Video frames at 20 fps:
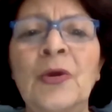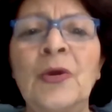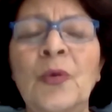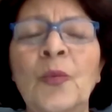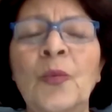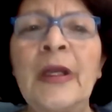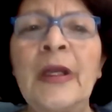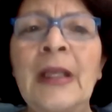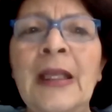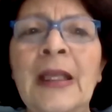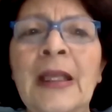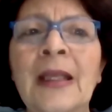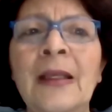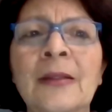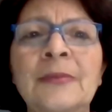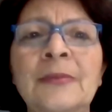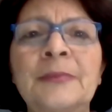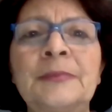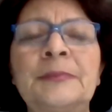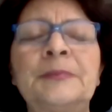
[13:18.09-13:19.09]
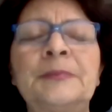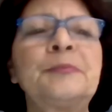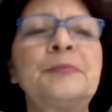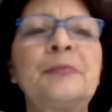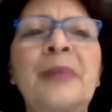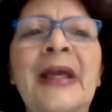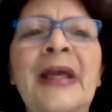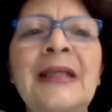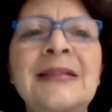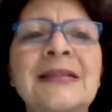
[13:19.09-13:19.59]
where
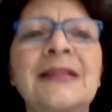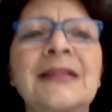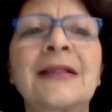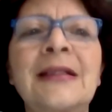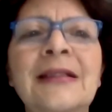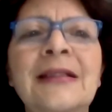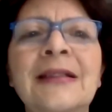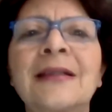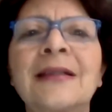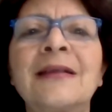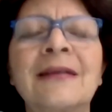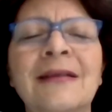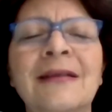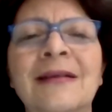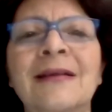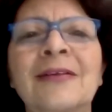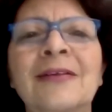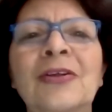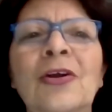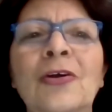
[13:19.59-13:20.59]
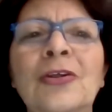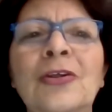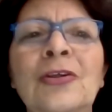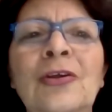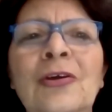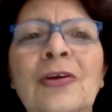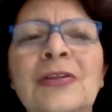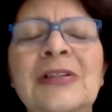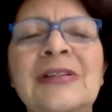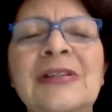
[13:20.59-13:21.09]
basically
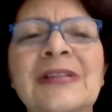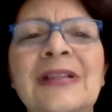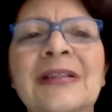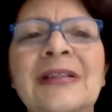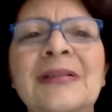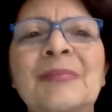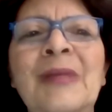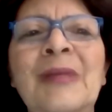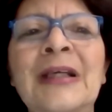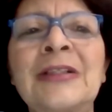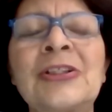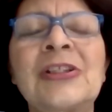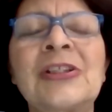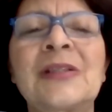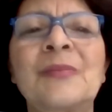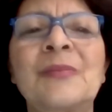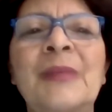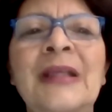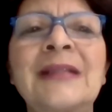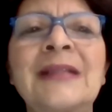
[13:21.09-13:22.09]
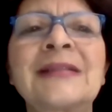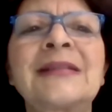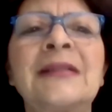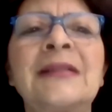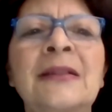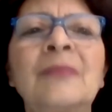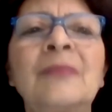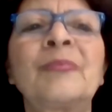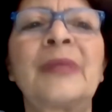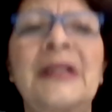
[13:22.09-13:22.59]
not as much as
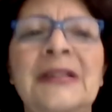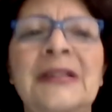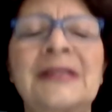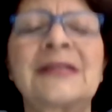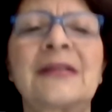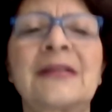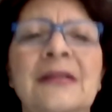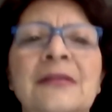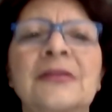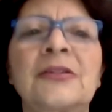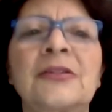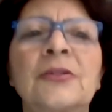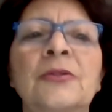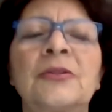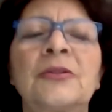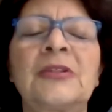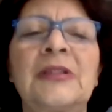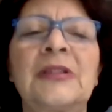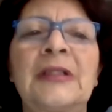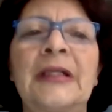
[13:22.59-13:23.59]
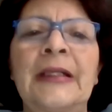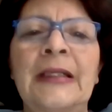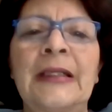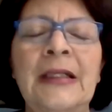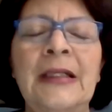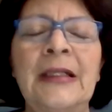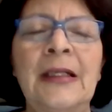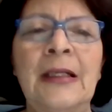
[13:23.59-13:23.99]
medicine, but certainly